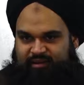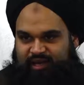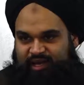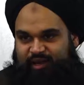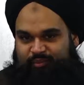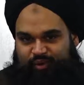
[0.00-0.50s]

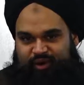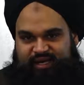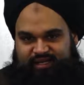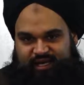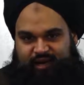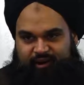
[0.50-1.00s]
Eating
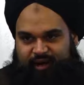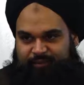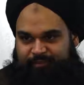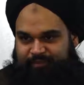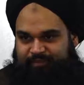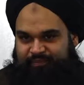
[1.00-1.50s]
pork is
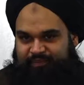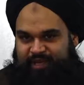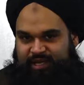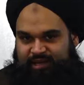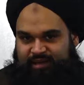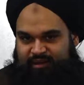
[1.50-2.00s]
haram.
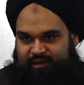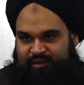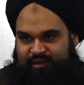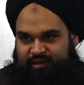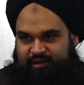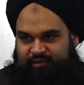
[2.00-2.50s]

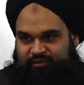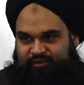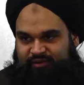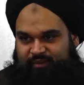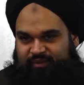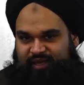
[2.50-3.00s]
So
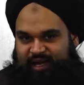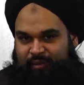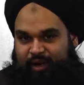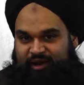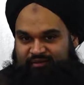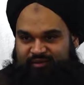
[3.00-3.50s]
someone's like,
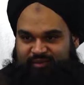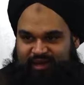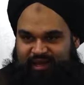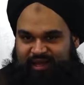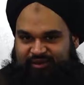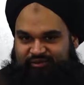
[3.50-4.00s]
I'm Hanafi but
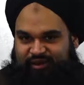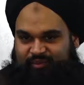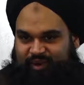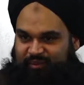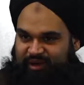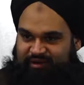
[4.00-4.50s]
I like
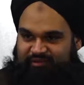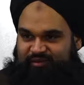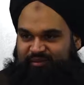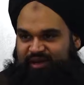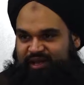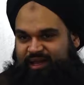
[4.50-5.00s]
shrimp, I'm
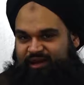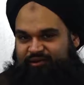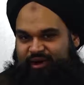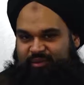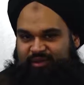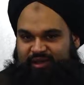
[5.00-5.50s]
Hanafi but I like
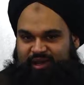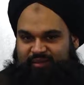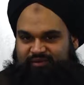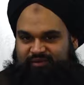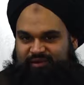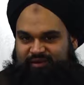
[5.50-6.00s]
crab and
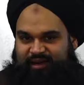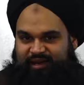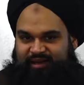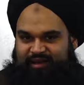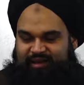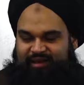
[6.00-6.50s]
lobster,
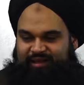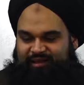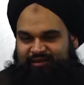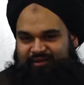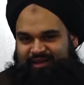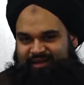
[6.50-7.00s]
right?
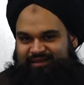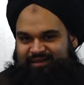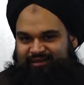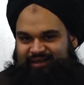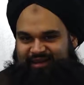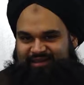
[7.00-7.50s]
Okay,
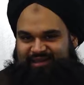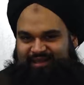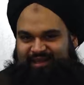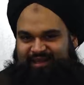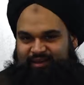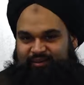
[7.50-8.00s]
chalo yaar
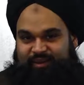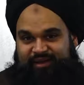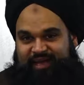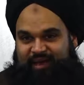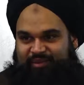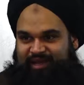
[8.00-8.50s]
chalta hai. Well,
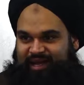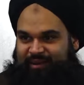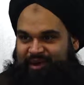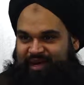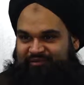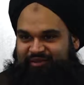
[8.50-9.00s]
you can't be like,
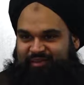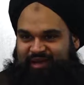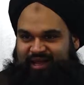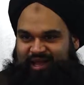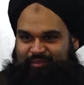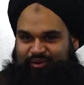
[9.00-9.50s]
I'm Hanafi but
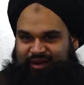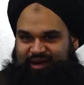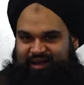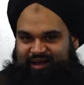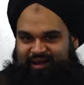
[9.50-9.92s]
I like pork.